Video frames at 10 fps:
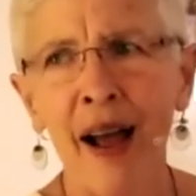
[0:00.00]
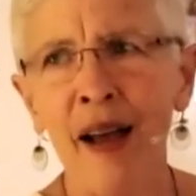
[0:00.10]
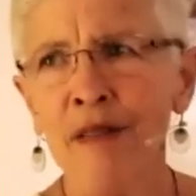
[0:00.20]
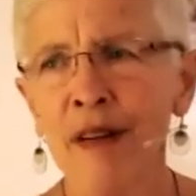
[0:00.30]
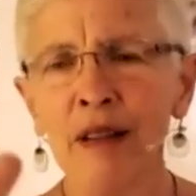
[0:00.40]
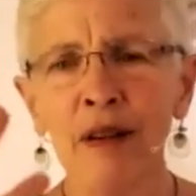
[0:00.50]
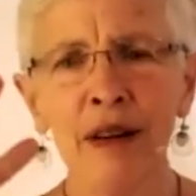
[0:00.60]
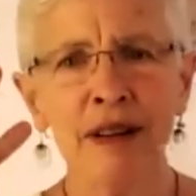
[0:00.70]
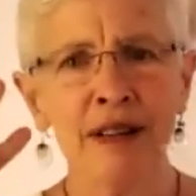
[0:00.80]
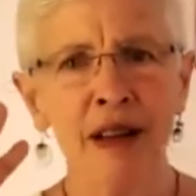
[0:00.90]
if I look
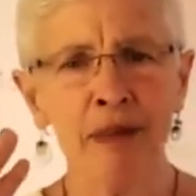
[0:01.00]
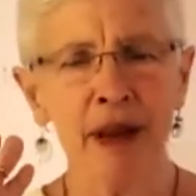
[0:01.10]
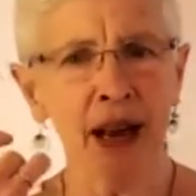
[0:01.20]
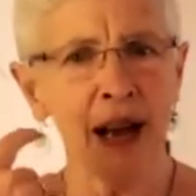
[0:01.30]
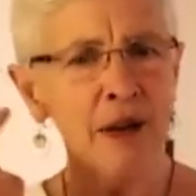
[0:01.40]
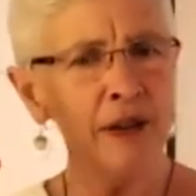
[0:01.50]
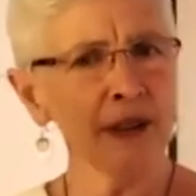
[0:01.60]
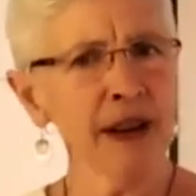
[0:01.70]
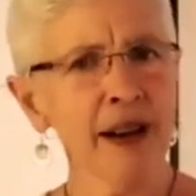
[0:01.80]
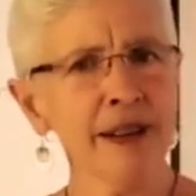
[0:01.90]
at something, how does
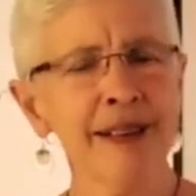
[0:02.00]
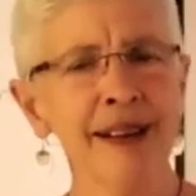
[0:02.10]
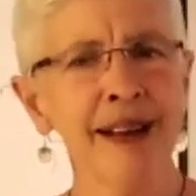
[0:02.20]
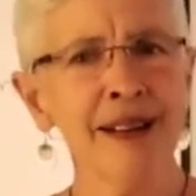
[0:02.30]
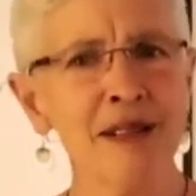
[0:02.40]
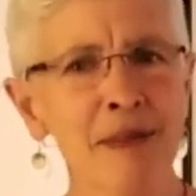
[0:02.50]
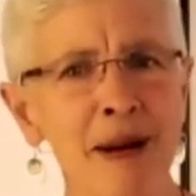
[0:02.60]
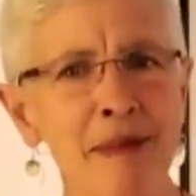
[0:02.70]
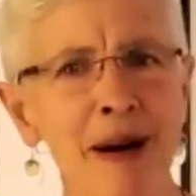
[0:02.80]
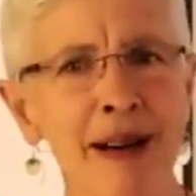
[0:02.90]
it actually get into
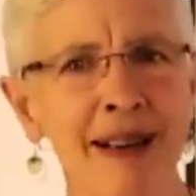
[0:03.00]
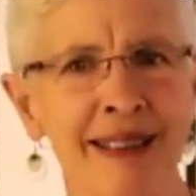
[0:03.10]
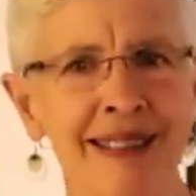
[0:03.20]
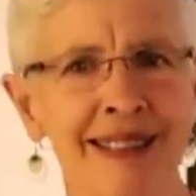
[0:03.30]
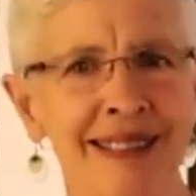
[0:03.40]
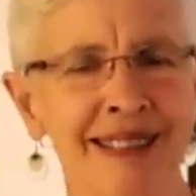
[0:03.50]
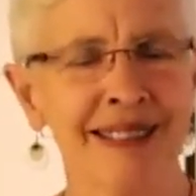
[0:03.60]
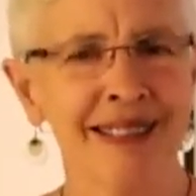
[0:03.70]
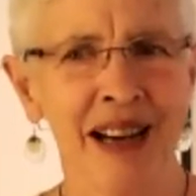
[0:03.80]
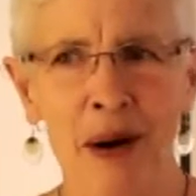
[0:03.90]
my mind?
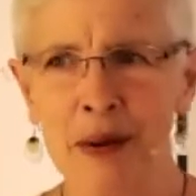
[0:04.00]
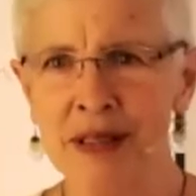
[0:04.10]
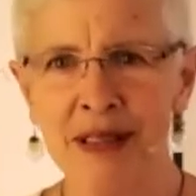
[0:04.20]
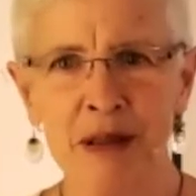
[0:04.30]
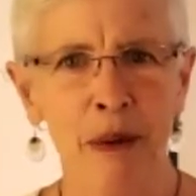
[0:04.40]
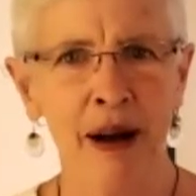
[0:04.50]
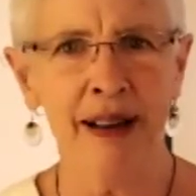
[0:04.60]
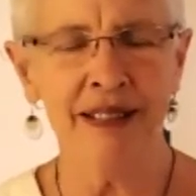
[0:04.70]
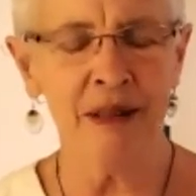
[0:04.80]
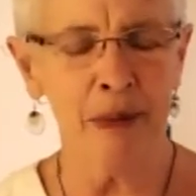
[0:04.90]
How is this
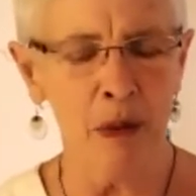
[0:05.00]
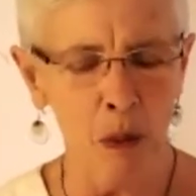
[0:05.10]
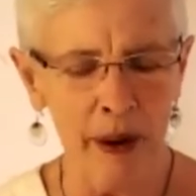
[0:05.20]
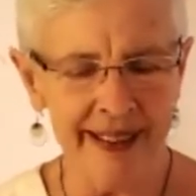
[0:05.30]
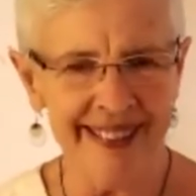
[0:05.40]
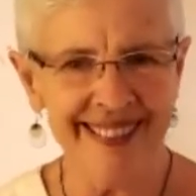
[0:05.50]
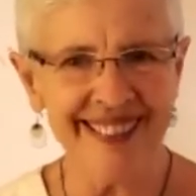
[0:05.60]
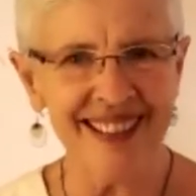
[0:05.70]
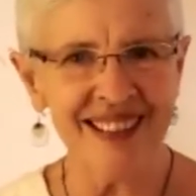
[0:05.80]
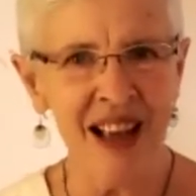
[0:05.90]
possible? What is
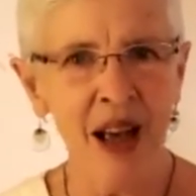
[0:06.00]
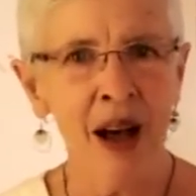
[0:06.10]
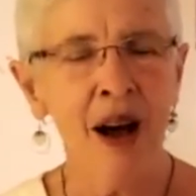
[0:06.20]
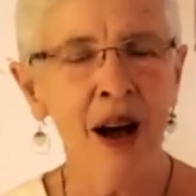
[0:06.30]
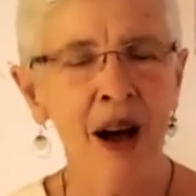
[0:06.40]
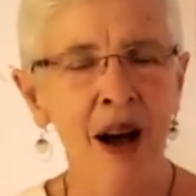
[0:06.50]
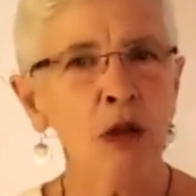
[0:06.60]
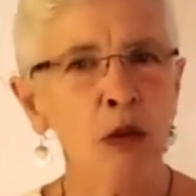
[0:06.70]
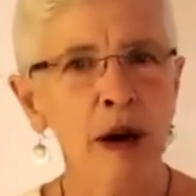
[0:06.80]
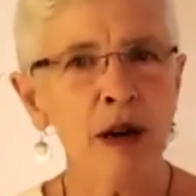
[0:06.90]
this
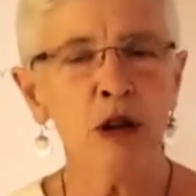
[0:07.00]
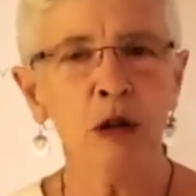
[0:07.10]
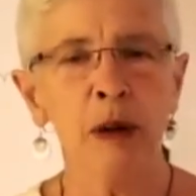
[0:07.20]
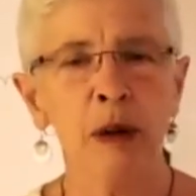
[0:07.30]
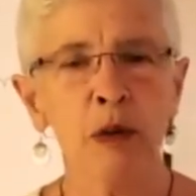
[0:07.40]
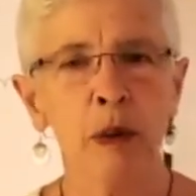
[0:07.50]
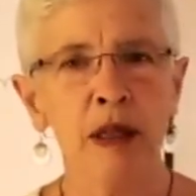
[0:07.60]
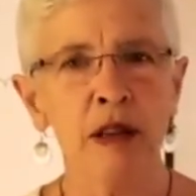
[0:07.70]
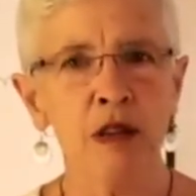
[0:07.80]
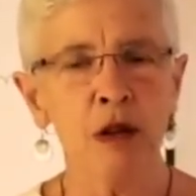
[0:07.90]
threshold
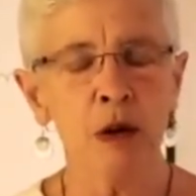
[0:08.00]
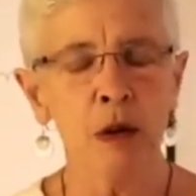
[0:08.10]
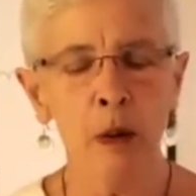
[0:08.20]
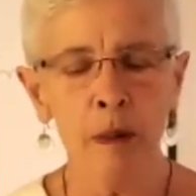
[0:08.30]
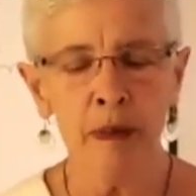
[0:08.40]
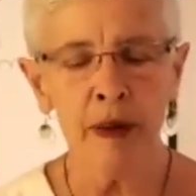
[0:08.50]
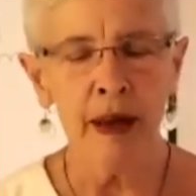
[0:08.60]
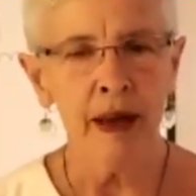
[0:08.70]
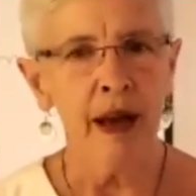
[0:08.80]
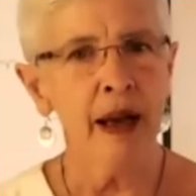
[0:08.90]
between the two?
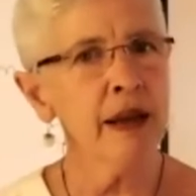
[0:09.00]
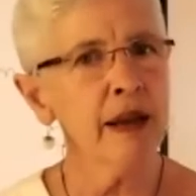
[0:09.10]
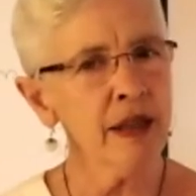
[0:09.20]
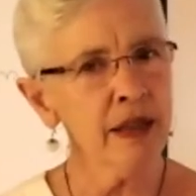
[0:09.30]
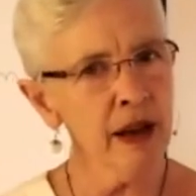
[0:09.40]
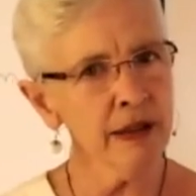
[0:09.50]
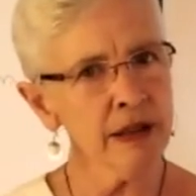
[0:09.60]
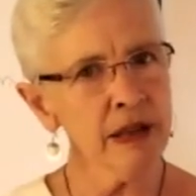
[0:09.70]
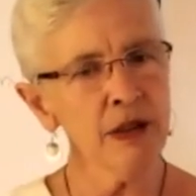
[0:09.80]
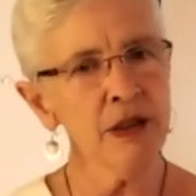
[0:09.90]
And in the
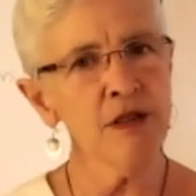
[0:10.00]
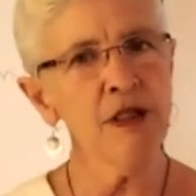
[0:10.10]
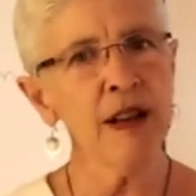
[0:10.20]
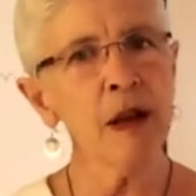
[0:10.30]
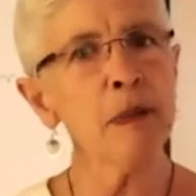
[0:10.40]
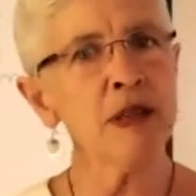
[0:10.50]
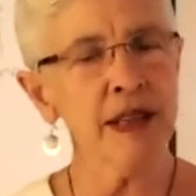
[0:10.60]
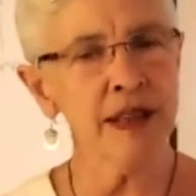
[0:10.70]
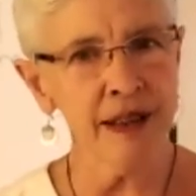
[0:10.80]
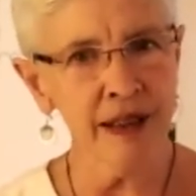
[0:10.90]
thoughts that I'll develop
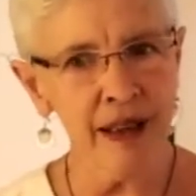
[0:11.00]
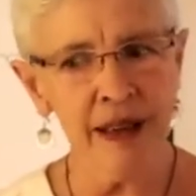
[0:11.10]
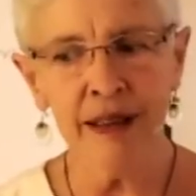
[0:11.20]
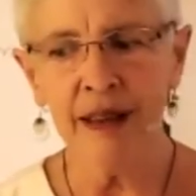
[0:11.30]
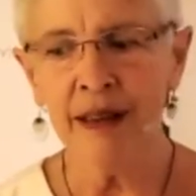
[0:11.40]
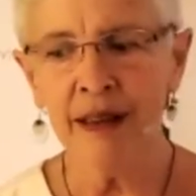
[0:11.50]
tonight,